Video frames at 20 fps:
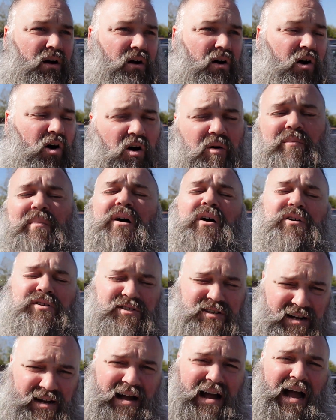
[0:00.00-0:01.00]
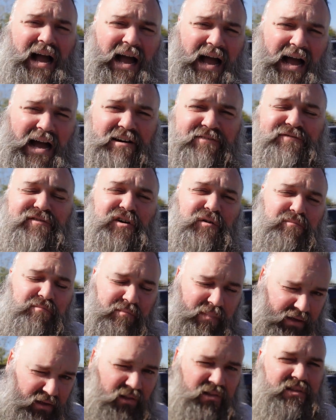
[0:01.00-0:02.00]
almost
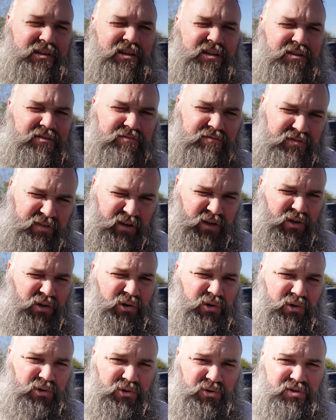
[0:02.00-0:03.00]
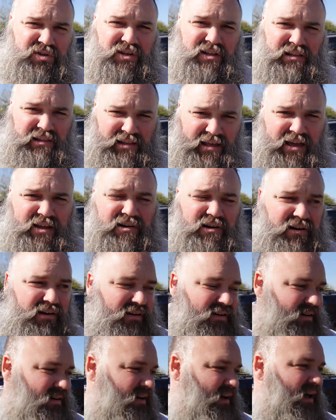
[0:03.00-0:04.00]
500,000 views later,
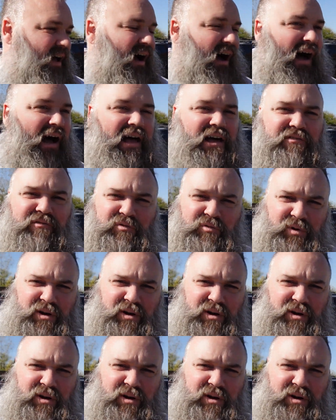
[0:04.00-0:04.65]
I have